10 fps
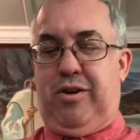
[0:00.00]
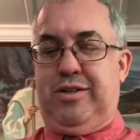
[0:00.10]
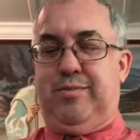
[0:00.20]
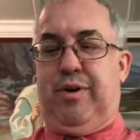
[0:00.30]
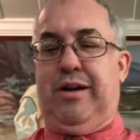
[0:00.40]

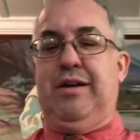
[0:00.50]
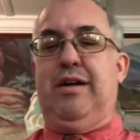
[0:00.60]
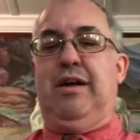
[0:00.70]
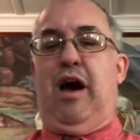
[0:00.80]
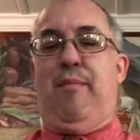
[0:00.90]
words,
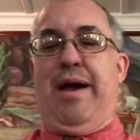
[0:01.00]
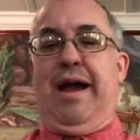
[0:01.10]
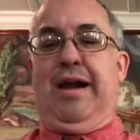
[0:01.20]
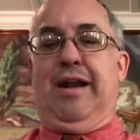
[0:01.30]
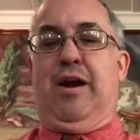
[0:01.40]
but a
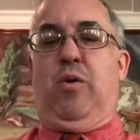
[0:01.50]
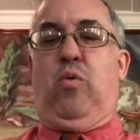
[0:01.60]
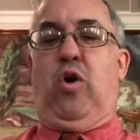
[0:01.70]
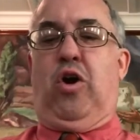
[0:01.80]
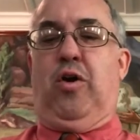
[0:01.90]
maggot and a
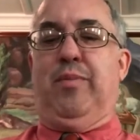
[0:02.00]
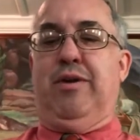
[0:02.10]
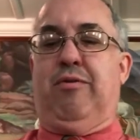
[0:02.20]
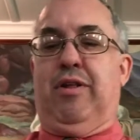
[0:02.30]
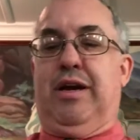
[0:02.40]
worm
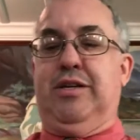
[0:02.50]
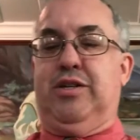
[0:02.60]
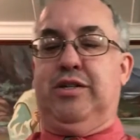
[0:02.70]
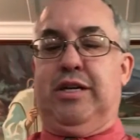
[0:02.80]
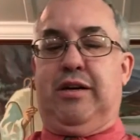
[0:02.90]
in
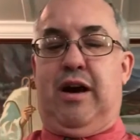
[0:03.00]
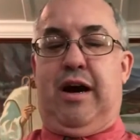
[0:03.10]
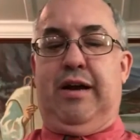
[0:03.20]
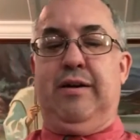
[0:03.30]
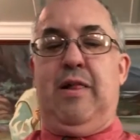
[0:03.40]
relation to
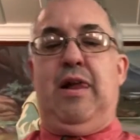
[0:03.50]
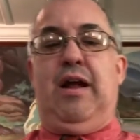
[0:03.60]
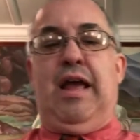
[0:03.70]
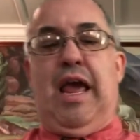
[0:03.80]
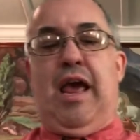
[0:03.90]
God.
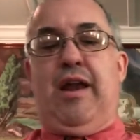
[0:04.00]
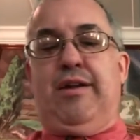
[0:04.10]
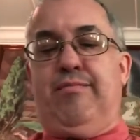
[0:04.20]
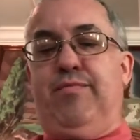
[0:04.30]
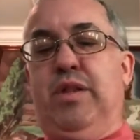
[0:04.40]

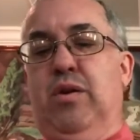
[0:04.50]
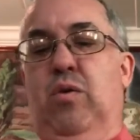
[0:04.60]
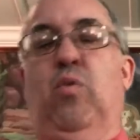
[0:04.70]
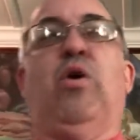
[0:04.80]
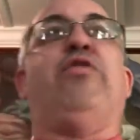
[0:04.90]
And
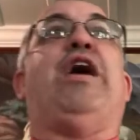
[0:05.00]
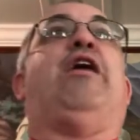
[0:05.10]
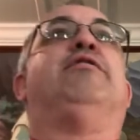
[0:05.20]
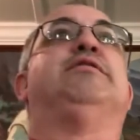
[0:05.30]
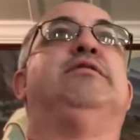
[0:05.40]

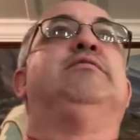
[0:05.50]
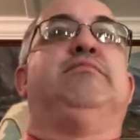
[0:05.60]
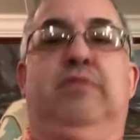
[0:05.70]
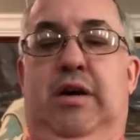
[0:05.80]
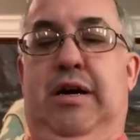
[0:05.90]
without
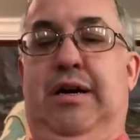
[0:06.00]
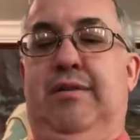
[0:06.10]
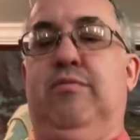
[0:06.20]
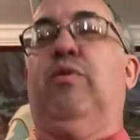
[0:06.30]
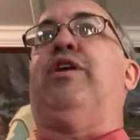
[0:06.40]
uh,